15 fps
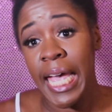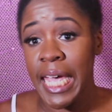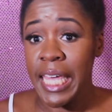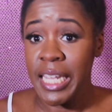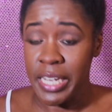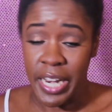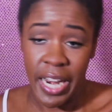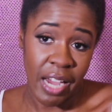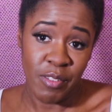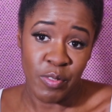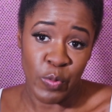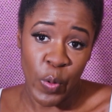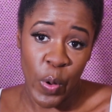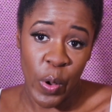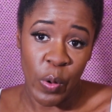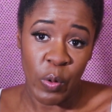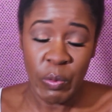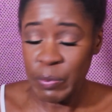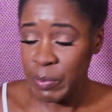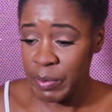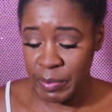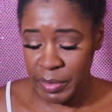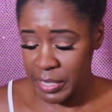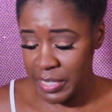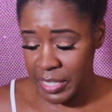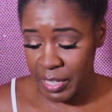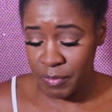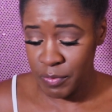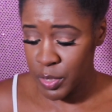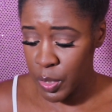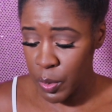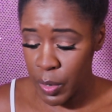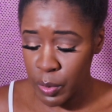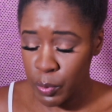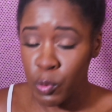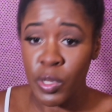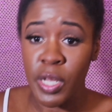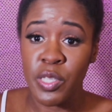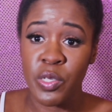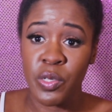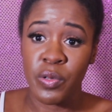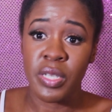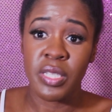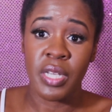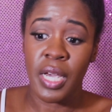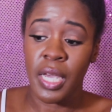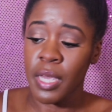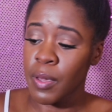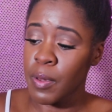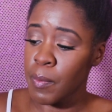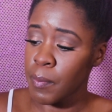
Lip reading: in an afro because I love to, and all I do is I